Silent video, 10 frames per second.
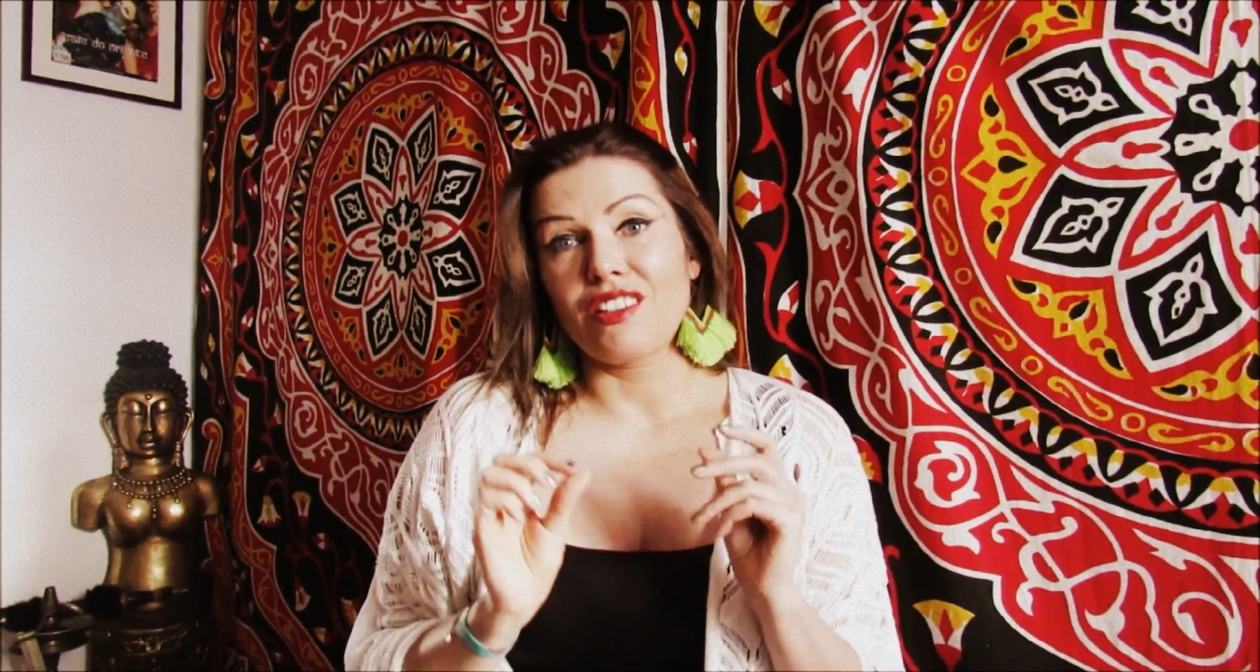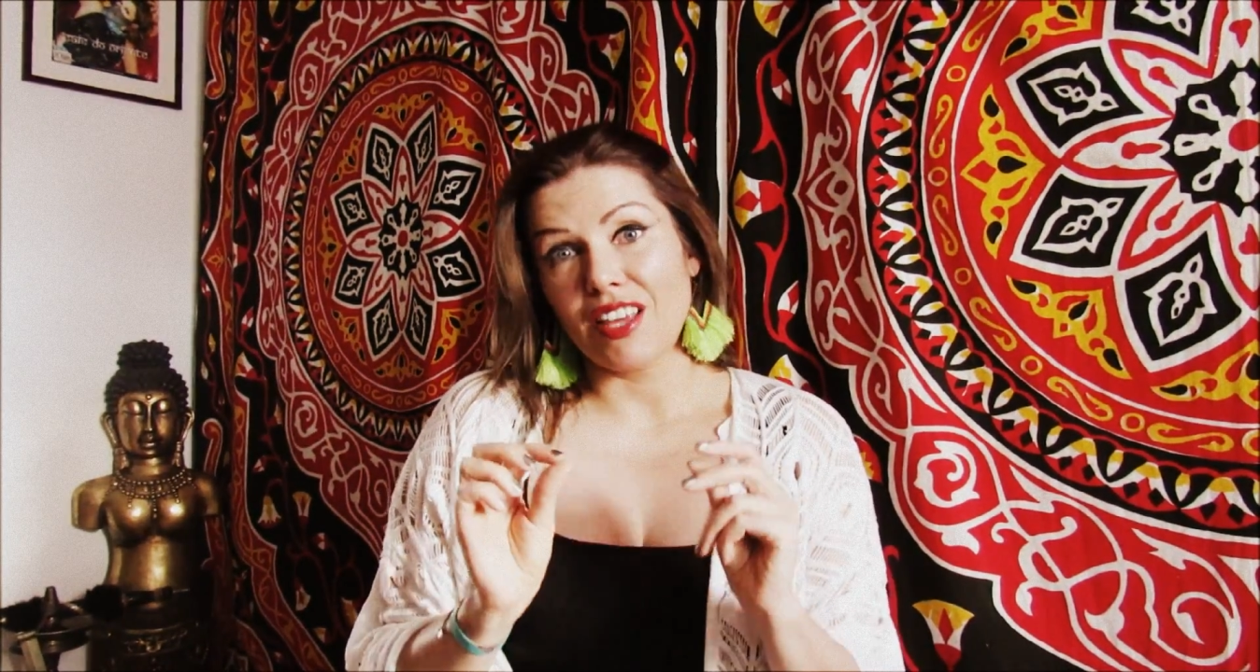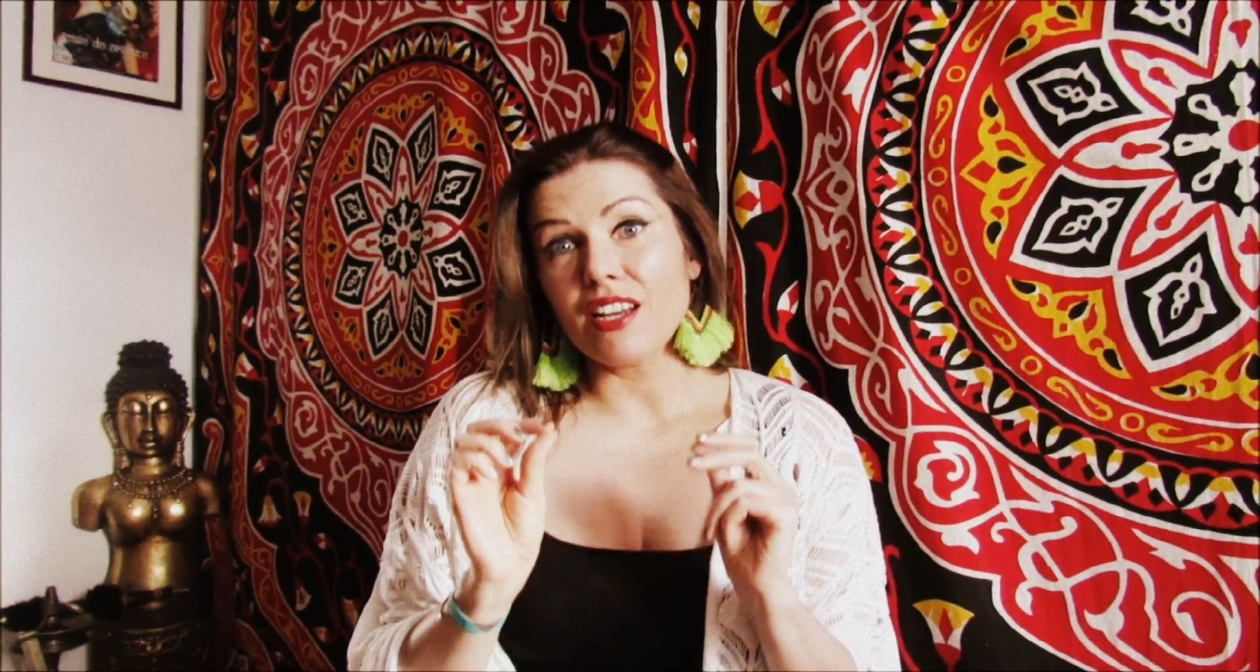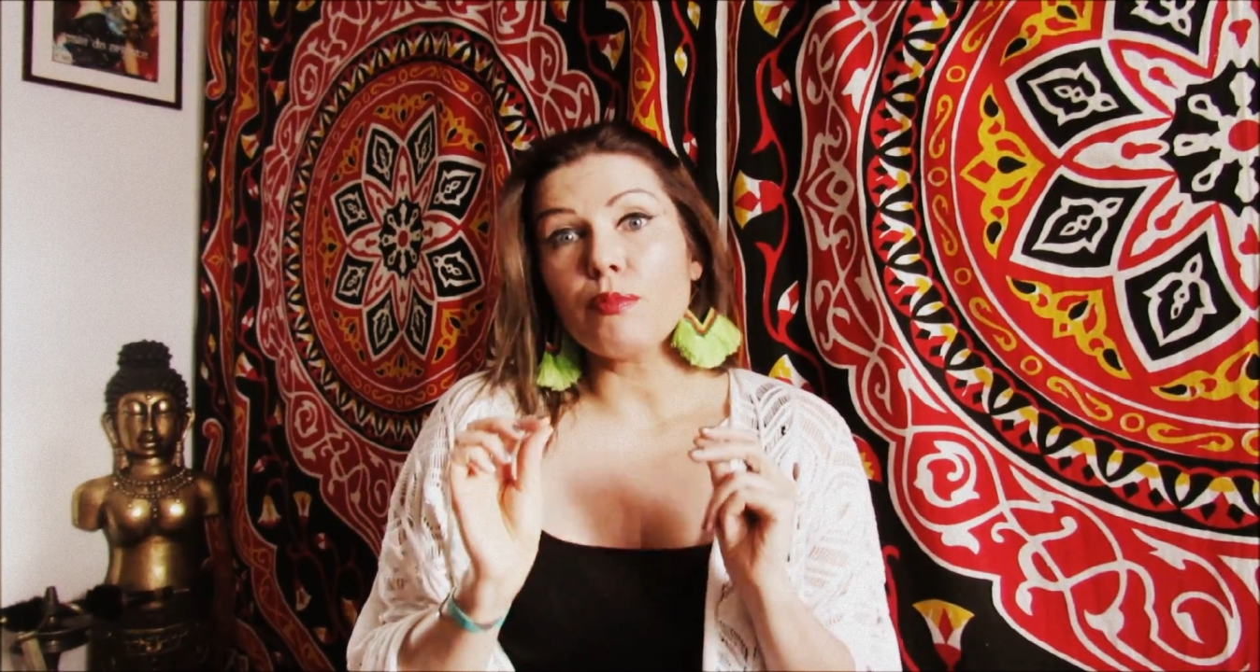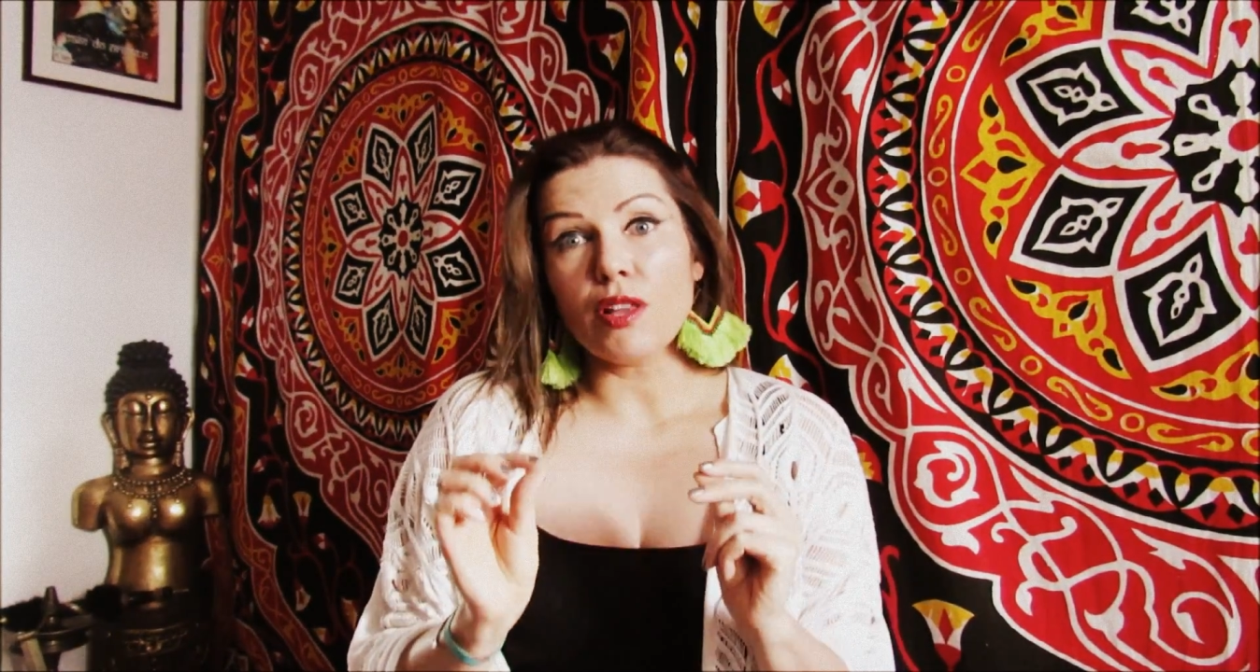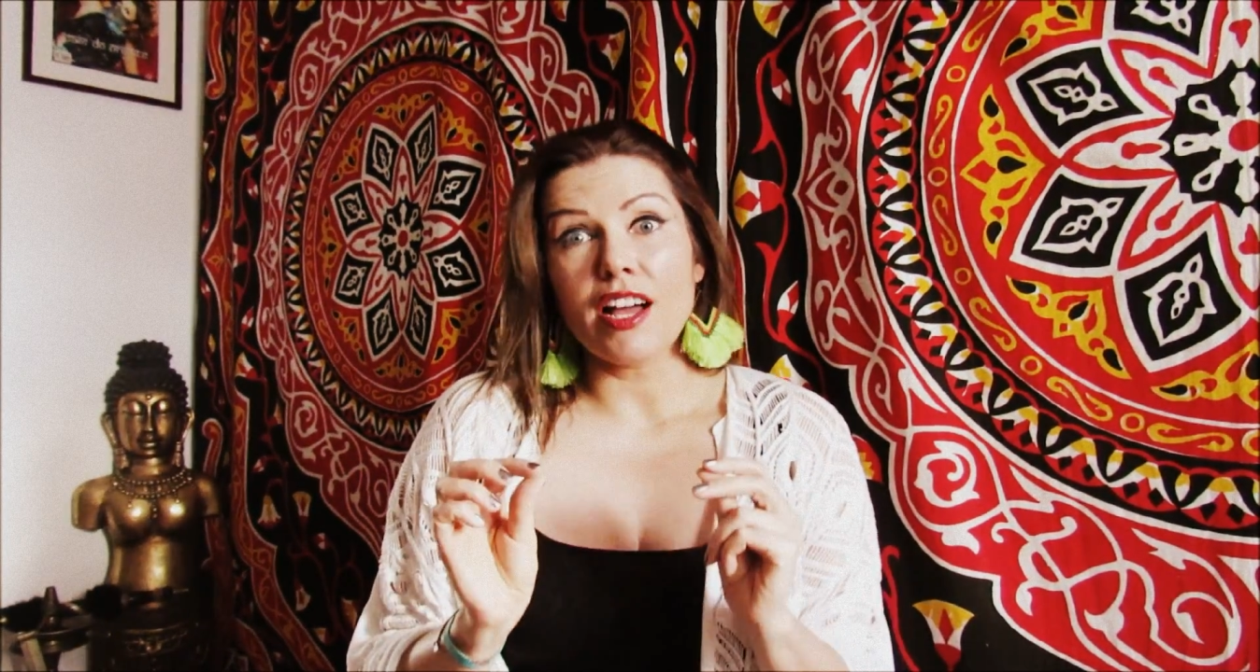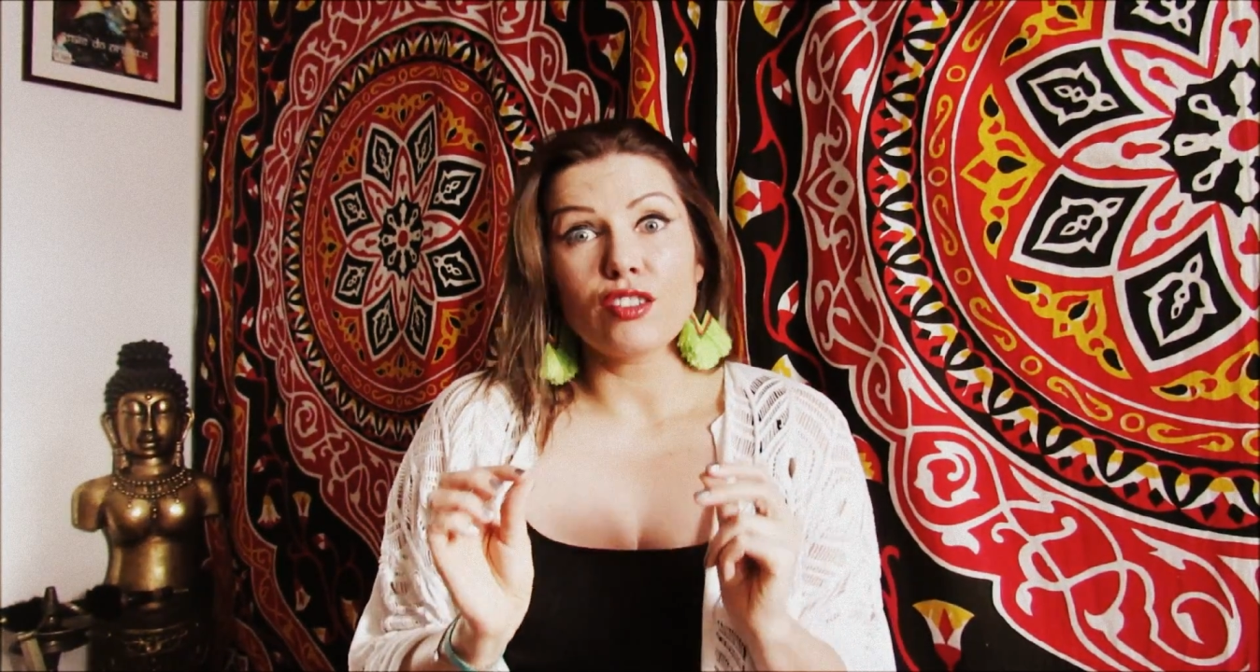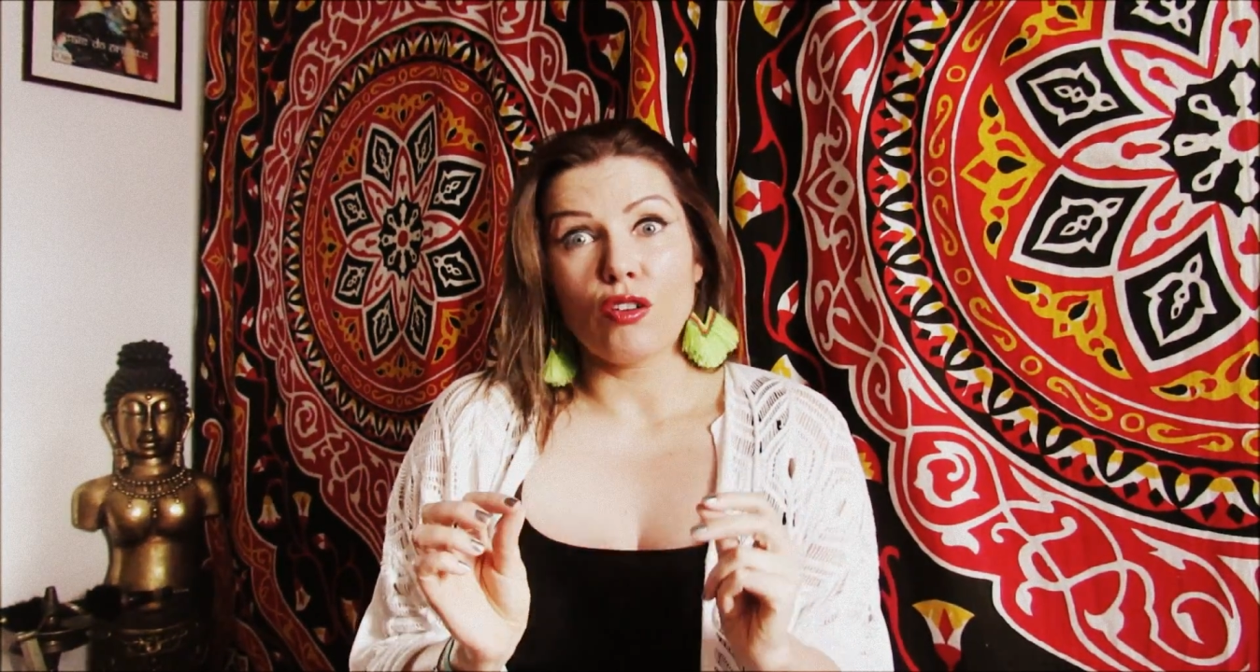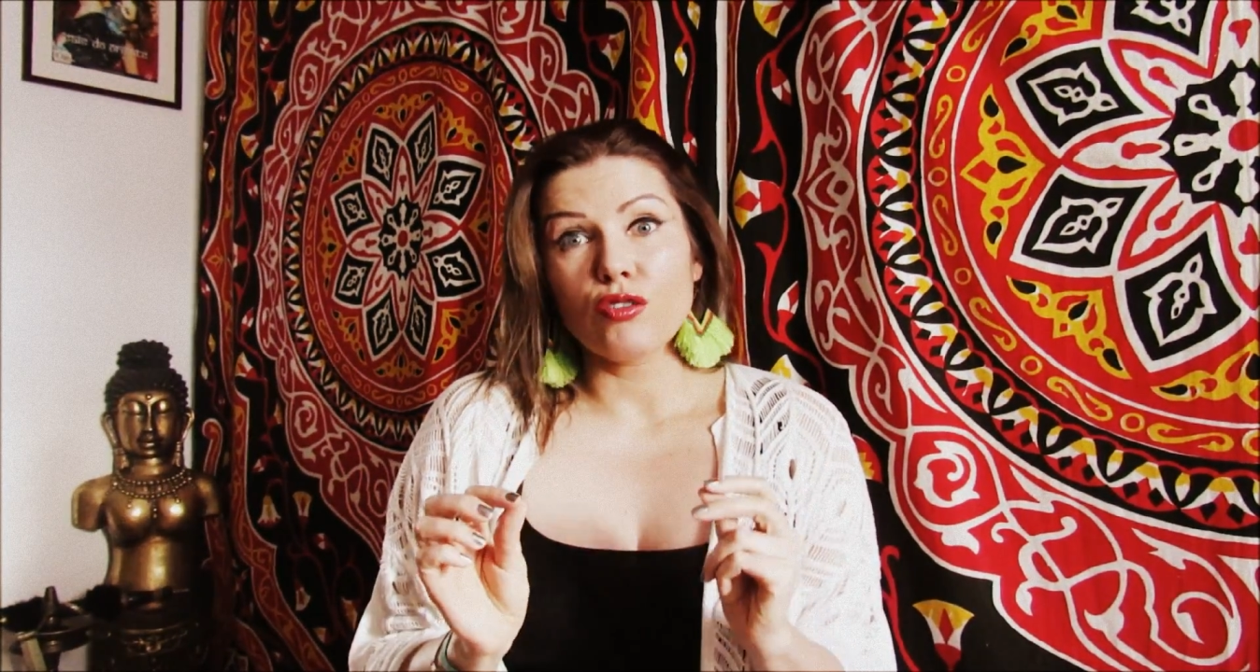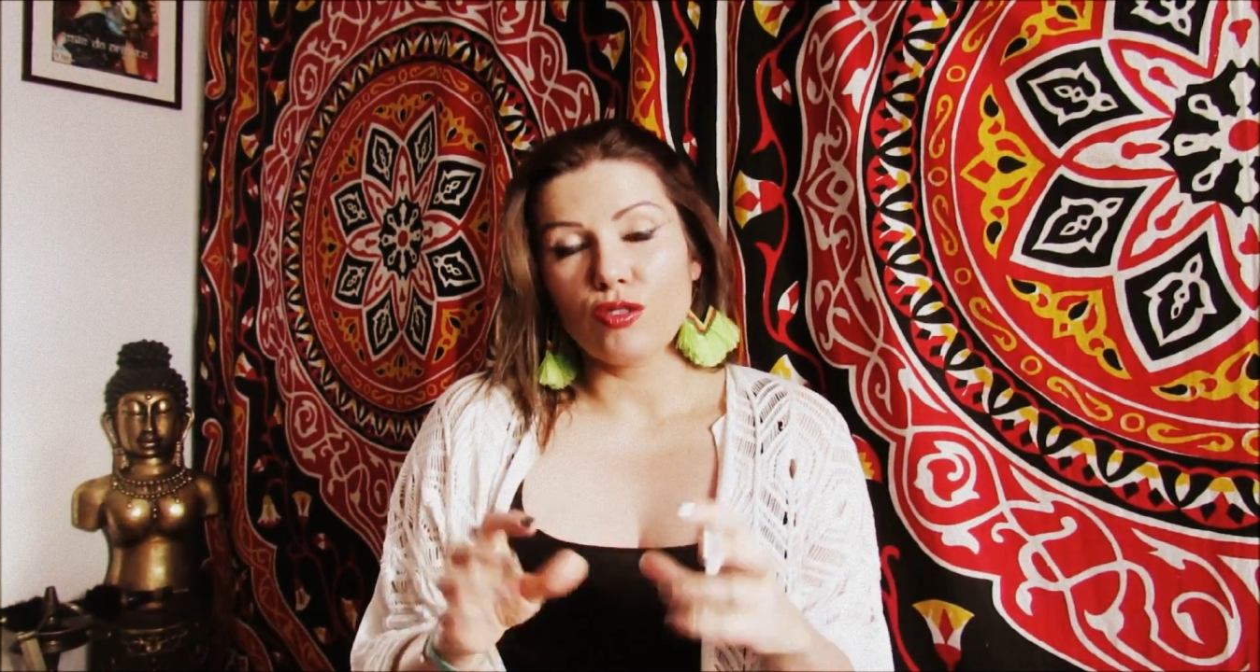and that applies
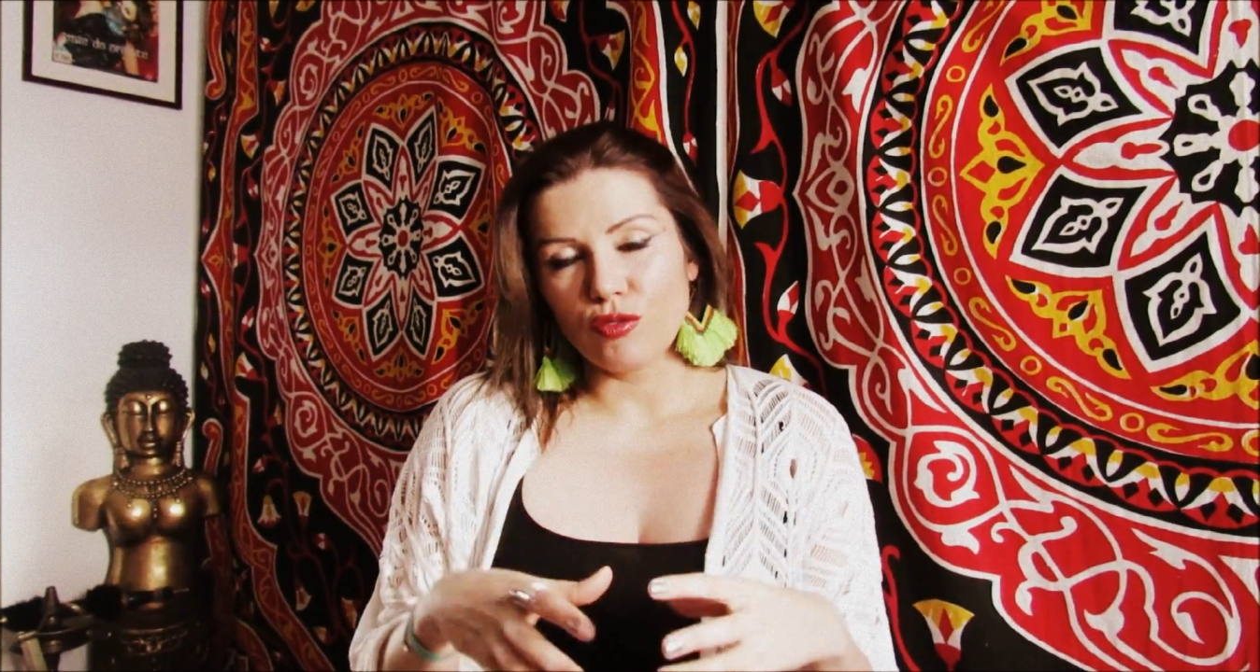also